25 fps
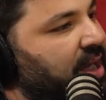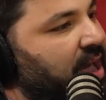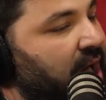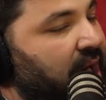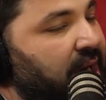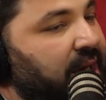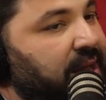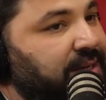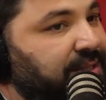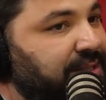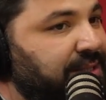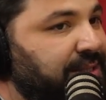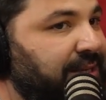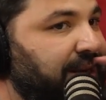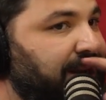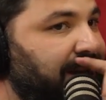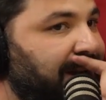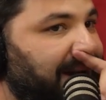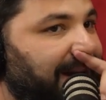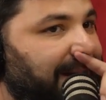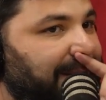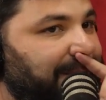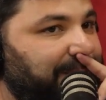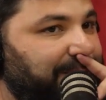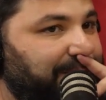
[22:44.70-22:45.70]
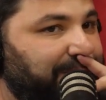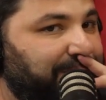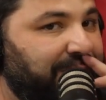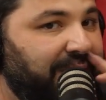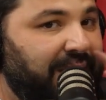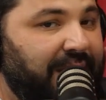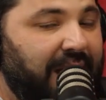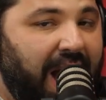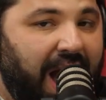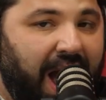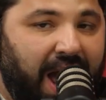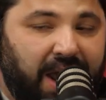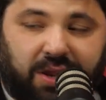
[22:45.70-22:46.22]
Because
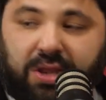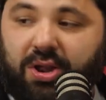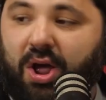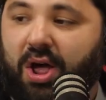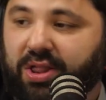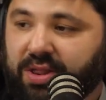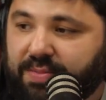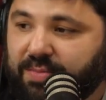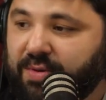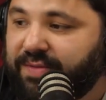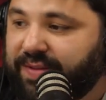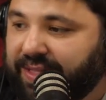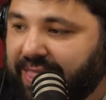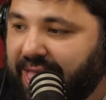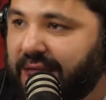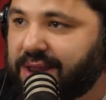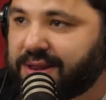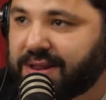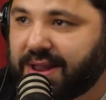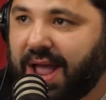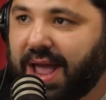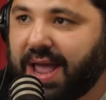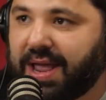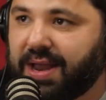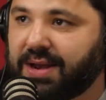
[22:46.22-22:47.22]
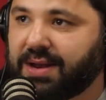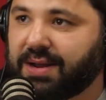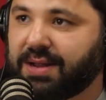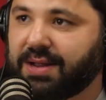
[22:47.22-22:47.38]
I saw this movie last night.